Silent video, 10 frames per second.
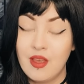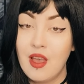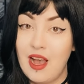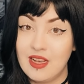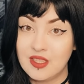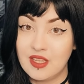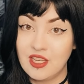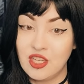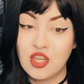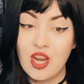As
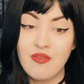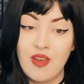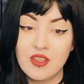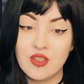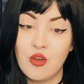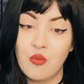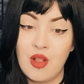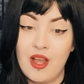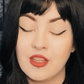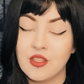such, Jeff has no
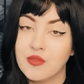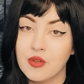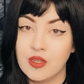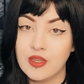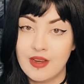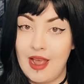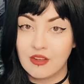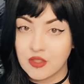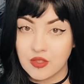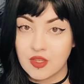plans for an
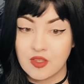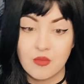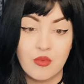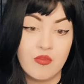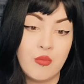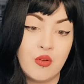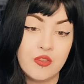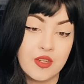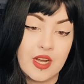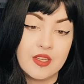exorcism of the
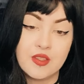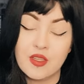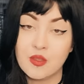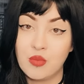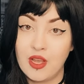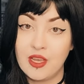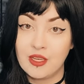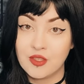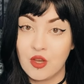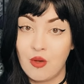poltergeist that's plaguing
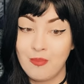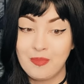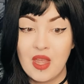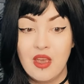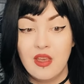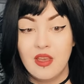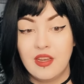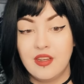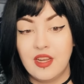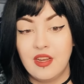his home.
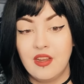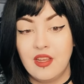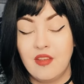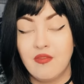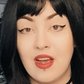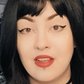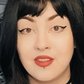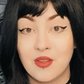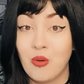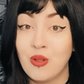Indeed, he finds
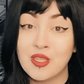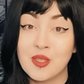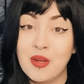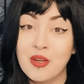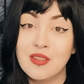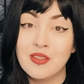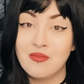the whole experience